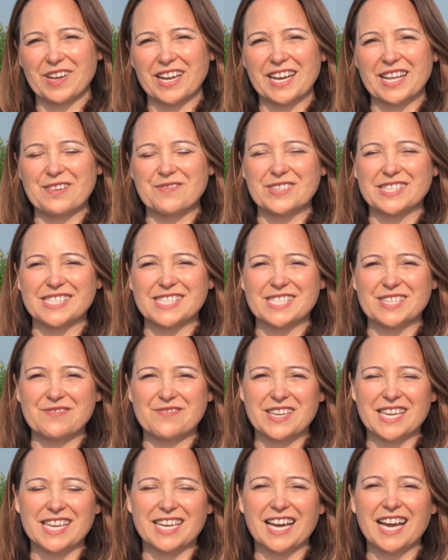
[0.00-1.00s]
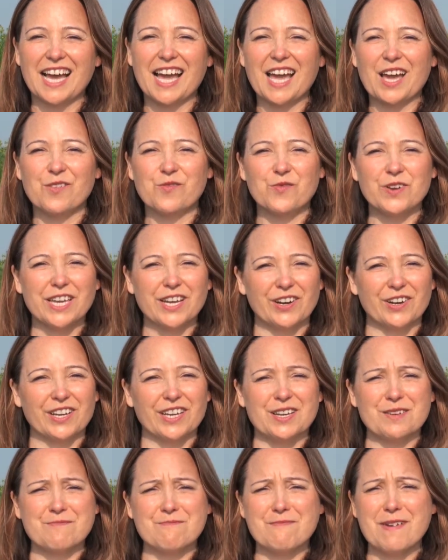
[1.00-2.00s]
My name is Tamika, and we are
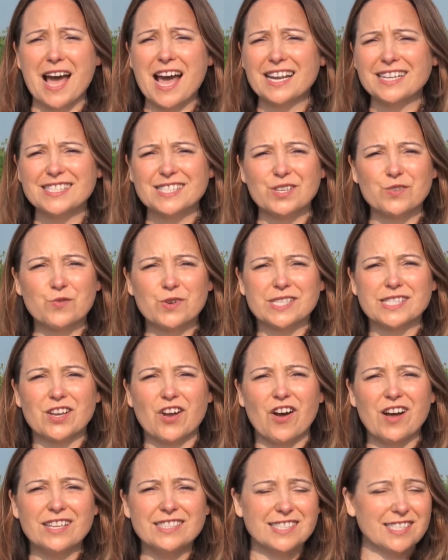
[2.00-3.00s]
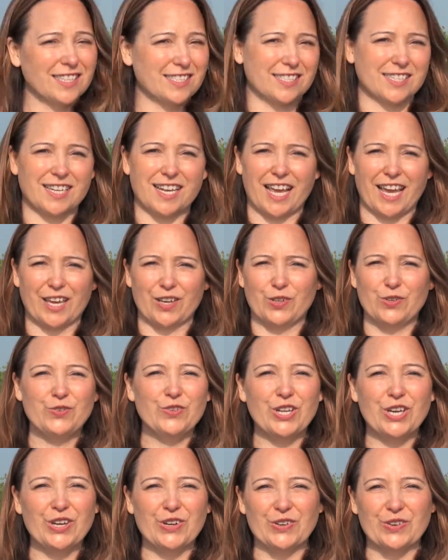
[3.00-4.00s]
in Madison, Wisconsin today. Who
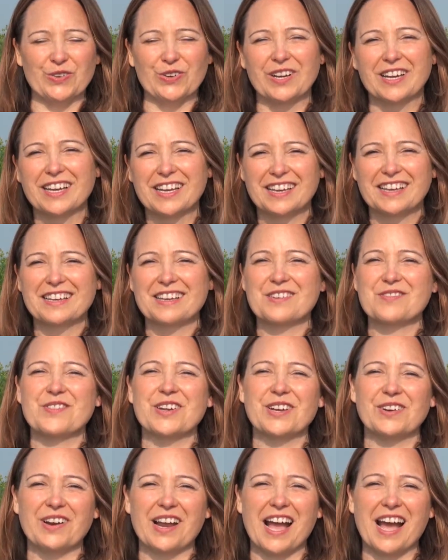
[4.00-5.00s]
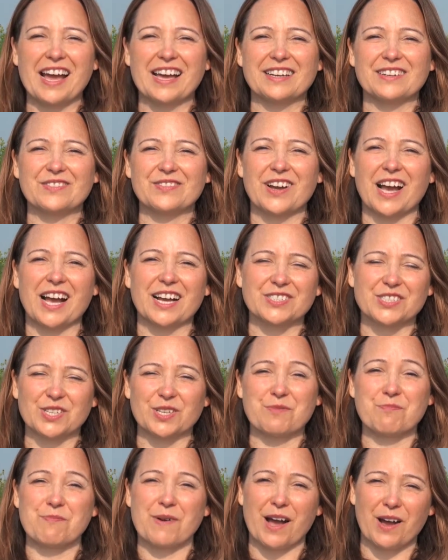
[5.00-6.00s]
knew? We are at
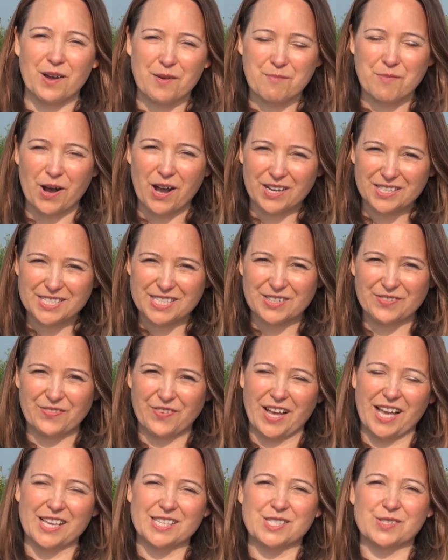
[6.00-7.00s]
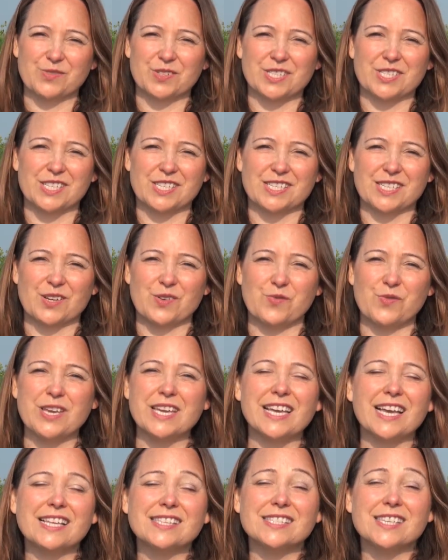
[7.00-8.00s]
actually Bhakti Fest, which is a
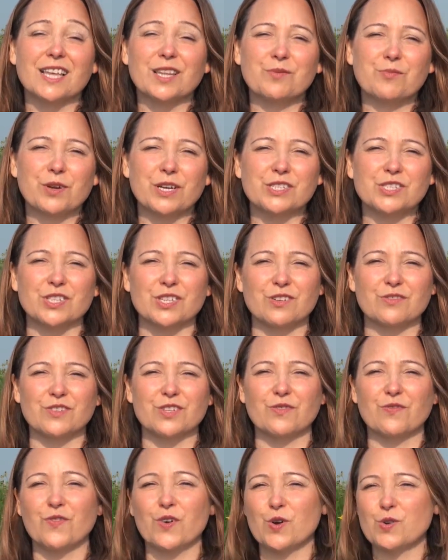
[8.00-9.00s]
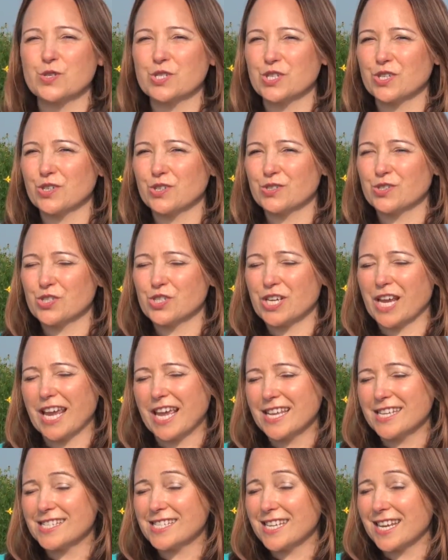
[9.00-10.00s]
weekend celebration of devotional
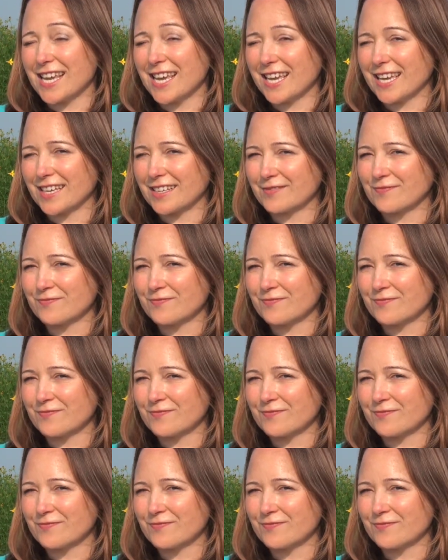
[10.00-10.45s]
chanting.